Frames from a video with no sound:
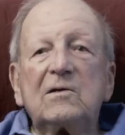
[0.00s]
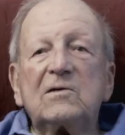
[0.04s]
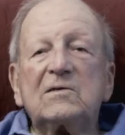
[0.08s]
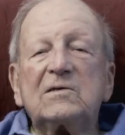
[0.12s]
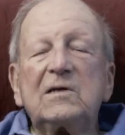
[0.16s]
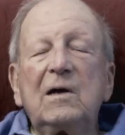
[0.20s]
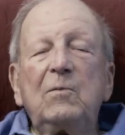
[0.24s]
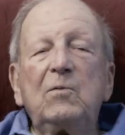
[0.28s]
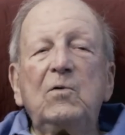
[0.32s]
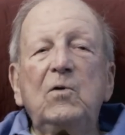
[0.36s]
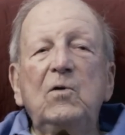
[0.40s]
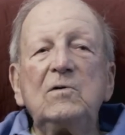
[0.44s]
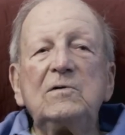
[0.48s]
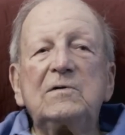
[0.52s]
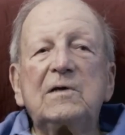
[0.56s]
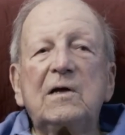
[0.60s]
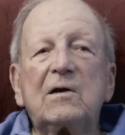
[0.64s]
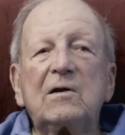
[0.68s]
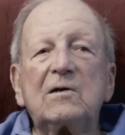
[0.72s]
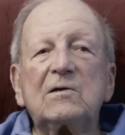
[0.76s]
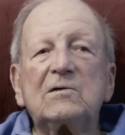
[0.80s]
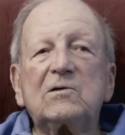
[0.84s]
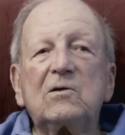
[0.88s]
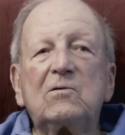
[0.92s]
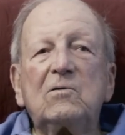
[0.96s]
there's some wounds that
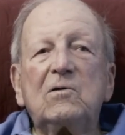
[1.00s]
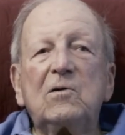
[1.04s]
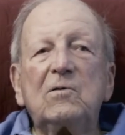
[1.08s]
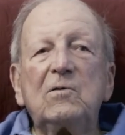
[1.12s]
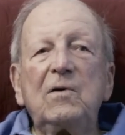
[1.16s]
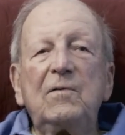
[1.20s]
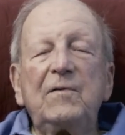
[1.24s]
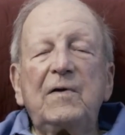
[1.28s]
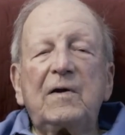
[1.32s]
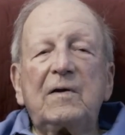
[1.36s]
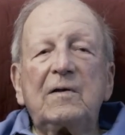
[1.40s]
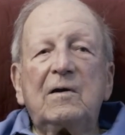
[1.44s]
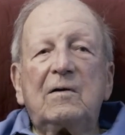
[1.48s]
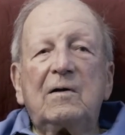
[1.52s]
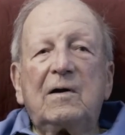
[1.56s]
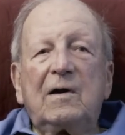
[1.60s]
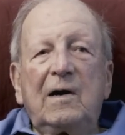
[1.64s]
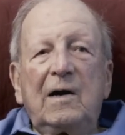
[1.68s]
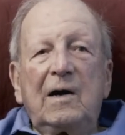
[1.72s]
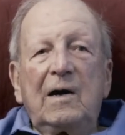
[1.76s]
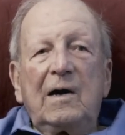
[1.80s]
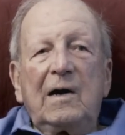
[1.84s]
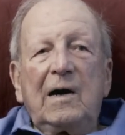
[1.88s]
are so horrific now.